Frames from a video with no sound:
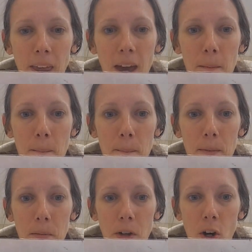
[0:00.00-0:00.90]
Okay,
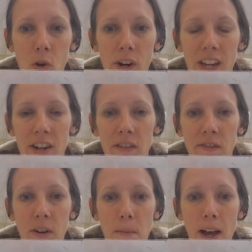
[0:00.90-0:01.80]
I'm going to hold it here
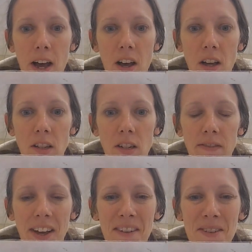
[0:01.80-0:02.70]
for about
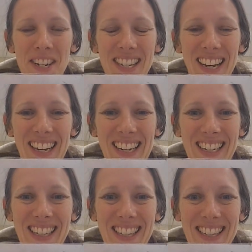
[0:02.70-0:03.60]
5 more
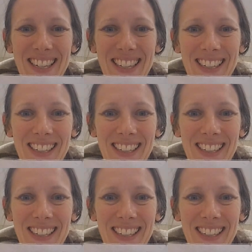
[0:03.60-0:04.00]
seconds.